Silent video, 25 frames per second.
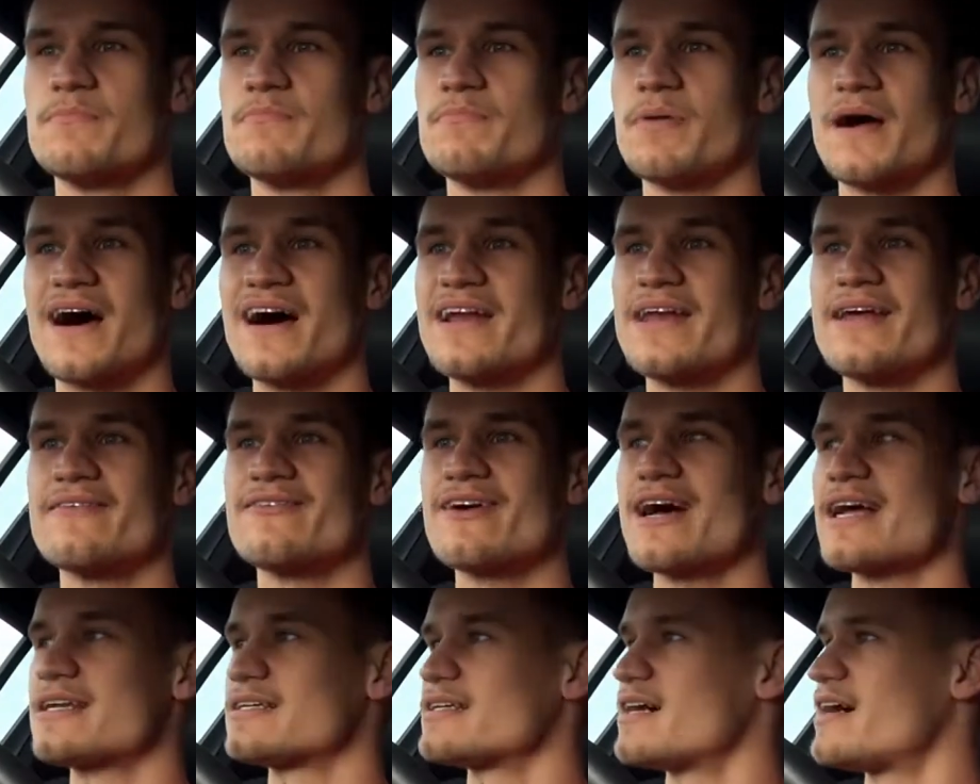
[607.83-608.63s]
But I
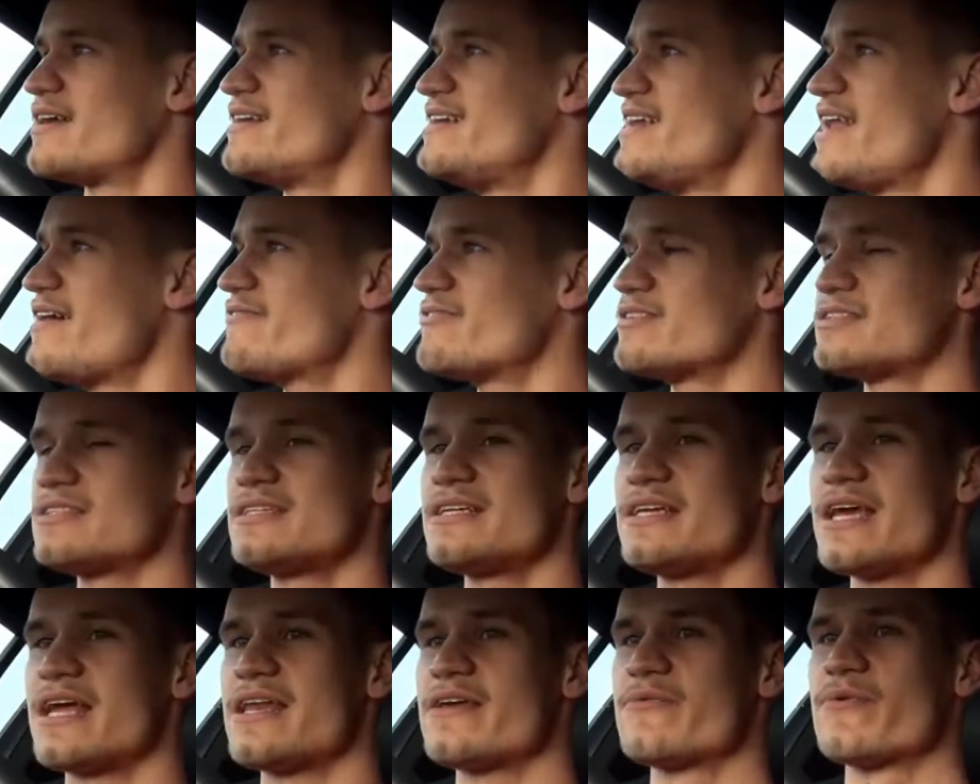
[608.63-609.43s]
never
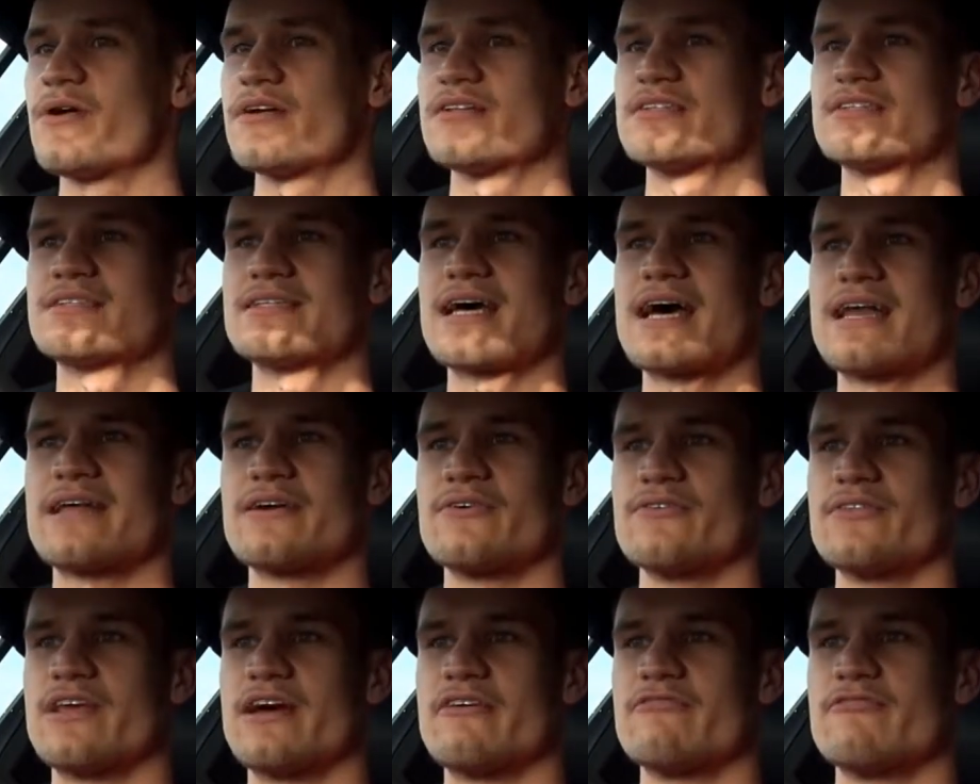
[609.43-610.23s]
see anyone
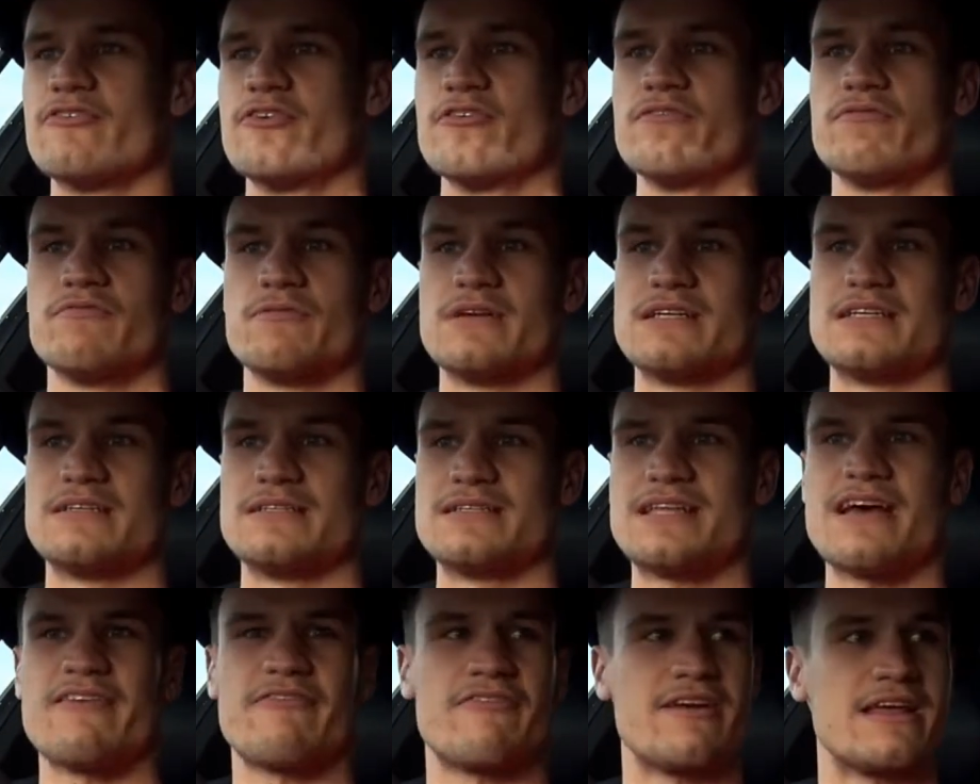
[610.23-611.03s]
standing on their roof, which is
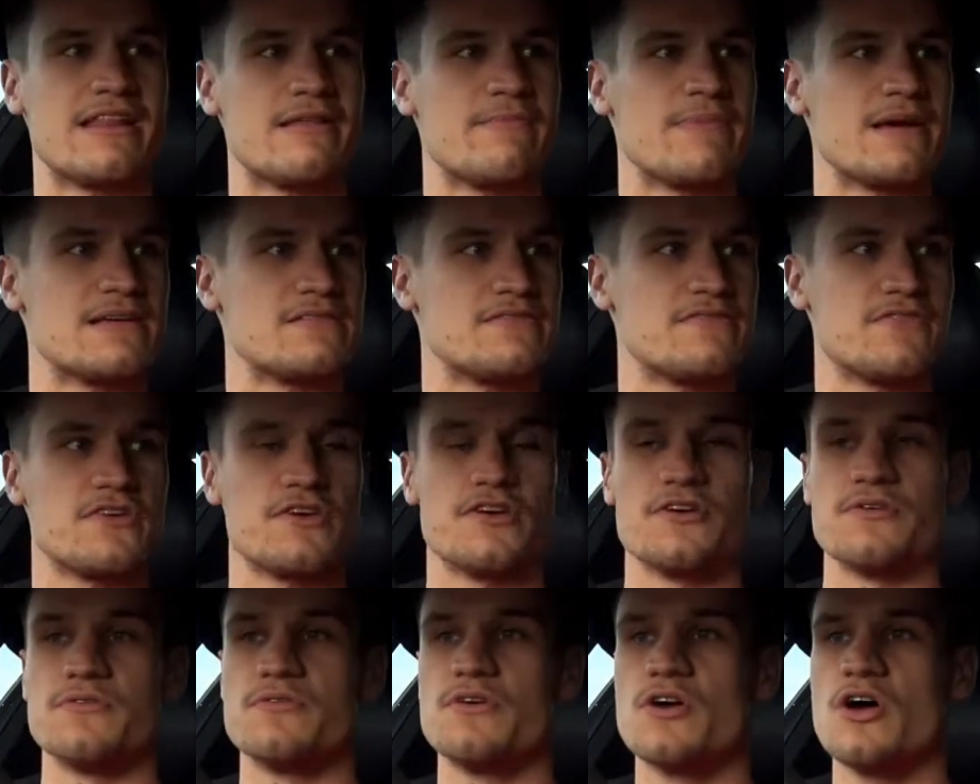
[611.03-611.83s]
definitely the best
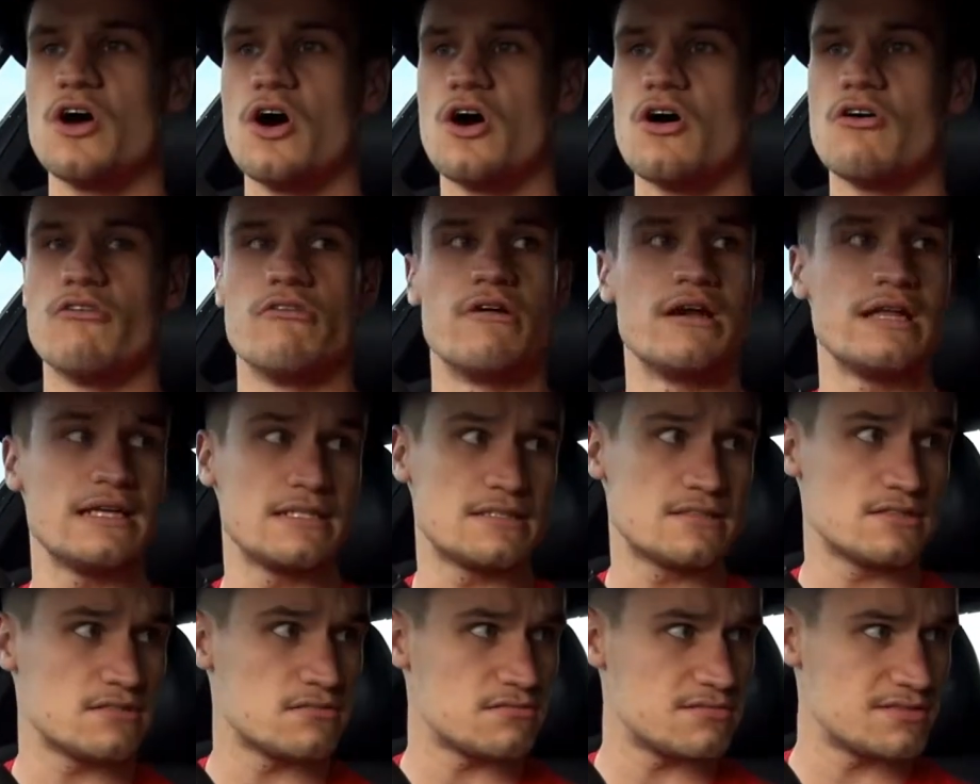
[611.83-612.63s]
view, or at
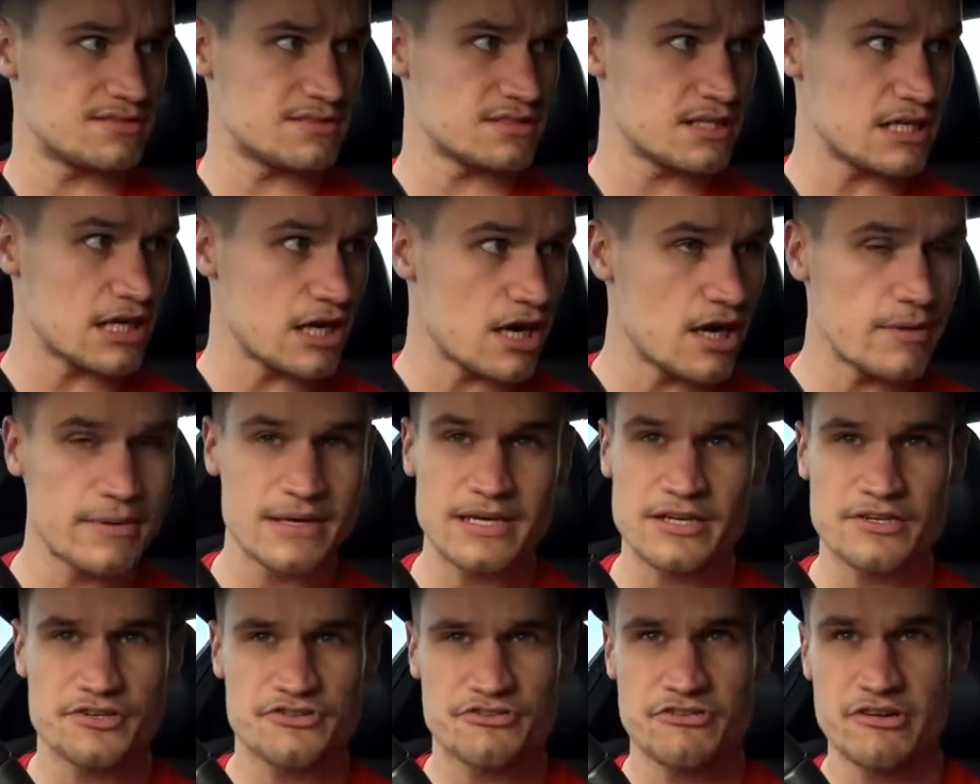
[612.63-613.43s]
least just
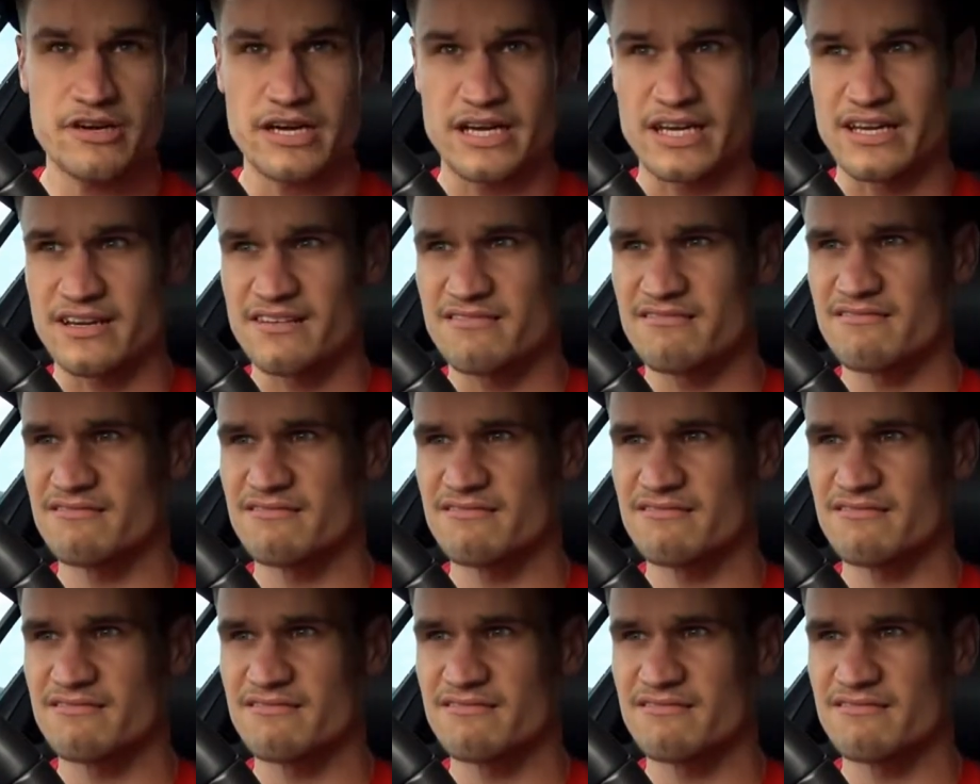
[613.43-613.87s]
climbing a tree.